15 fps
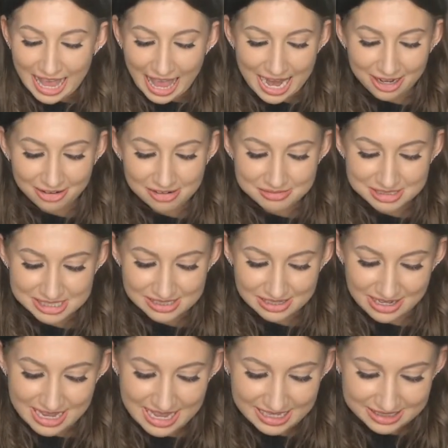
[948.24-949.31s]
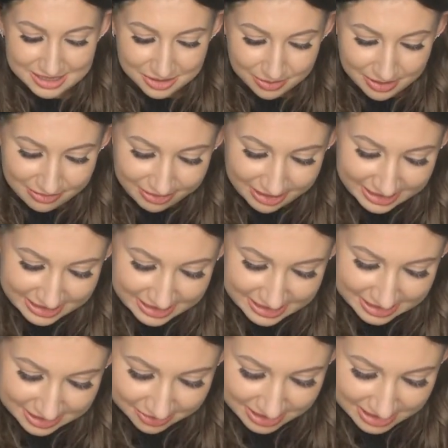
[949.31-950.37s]
And now I'm just like, do I really need
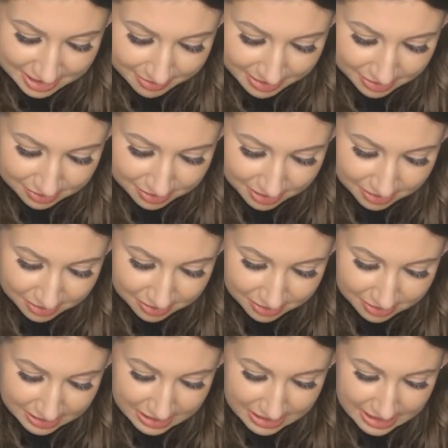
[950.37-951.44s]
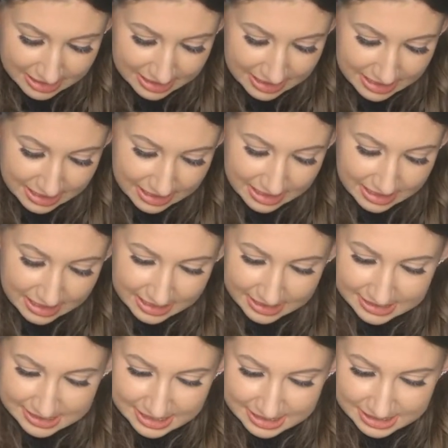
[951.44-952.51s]
to scratch them in order or
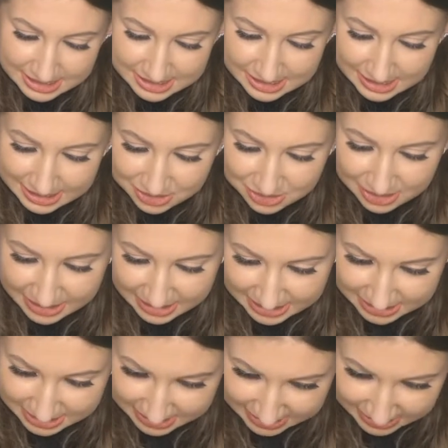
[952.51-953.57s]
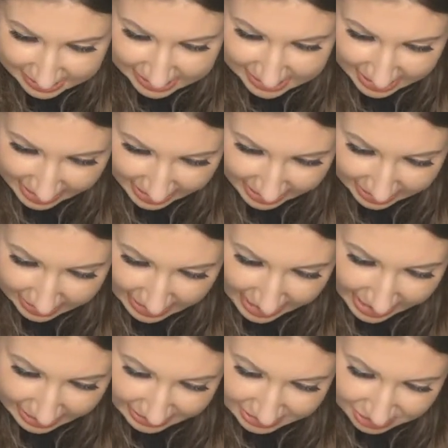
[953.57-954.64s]
is that just literally just gonna take
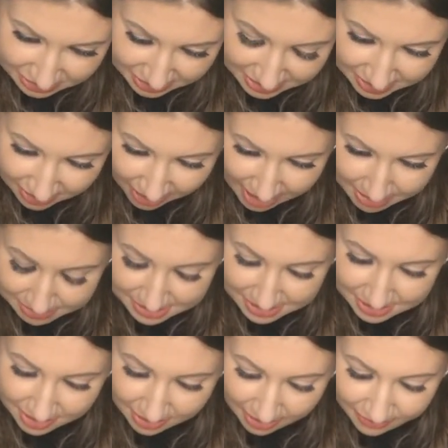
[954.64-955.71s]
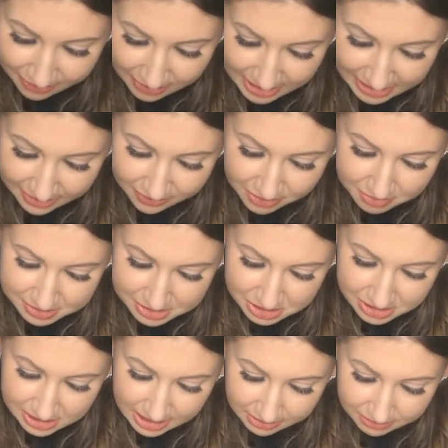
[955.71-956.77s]
extra time to do. I feel like if you was
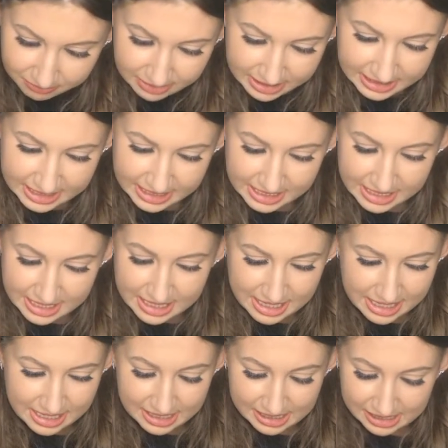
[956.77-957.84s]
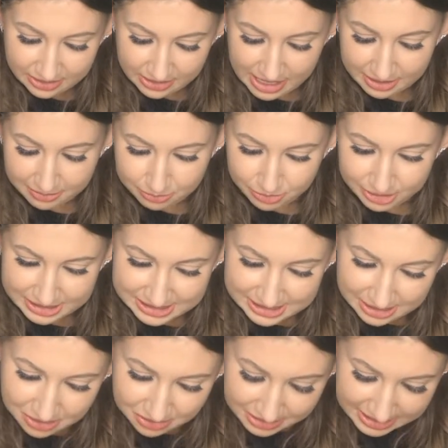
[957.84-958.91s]
just like really like wanting to
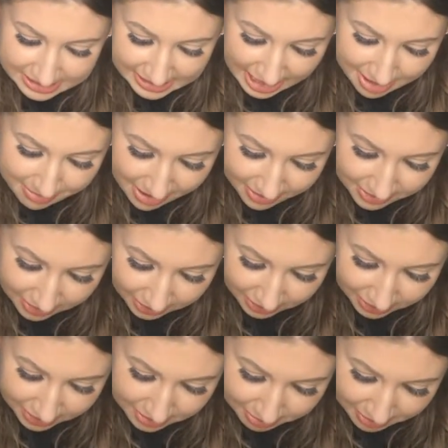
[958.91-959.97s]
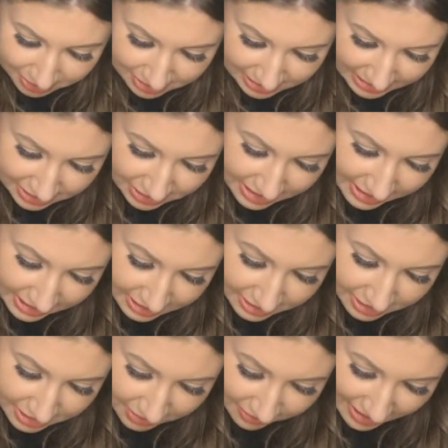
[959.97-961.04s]
long this game out, you could because literally you can
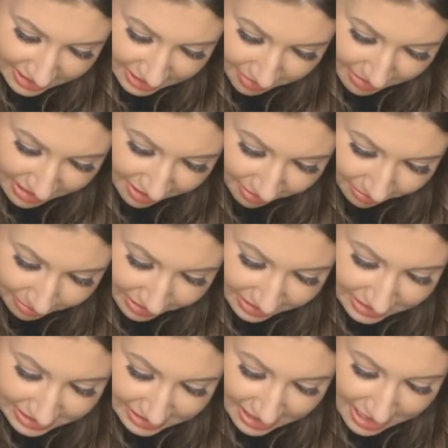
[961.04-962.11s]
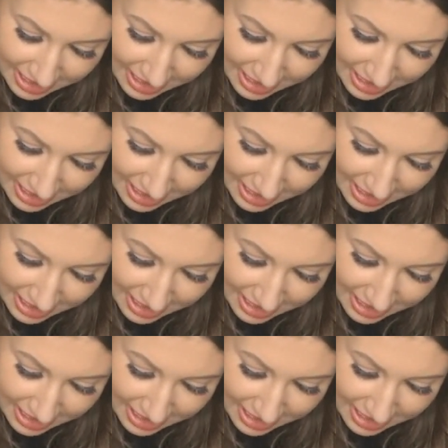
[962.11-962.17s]
just scratch him in numbers.